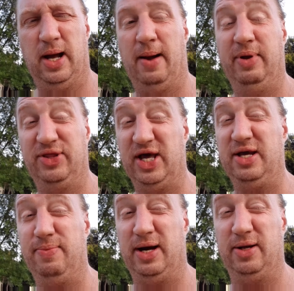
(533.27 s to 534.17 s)
I mean
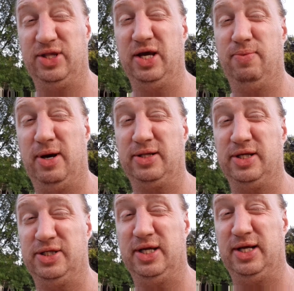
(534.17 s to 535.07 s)
think about think about
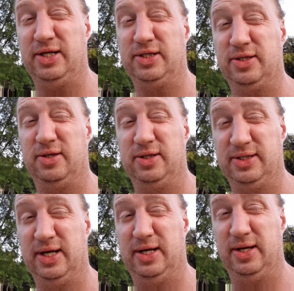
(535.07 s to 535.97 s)
the shit I just
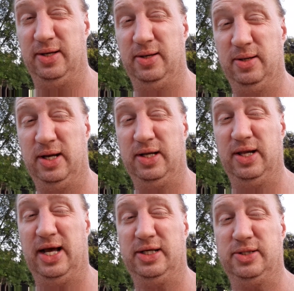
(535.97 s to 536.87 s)
said in the
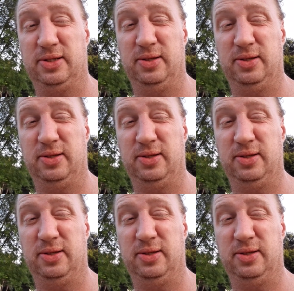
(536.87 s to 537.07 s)
last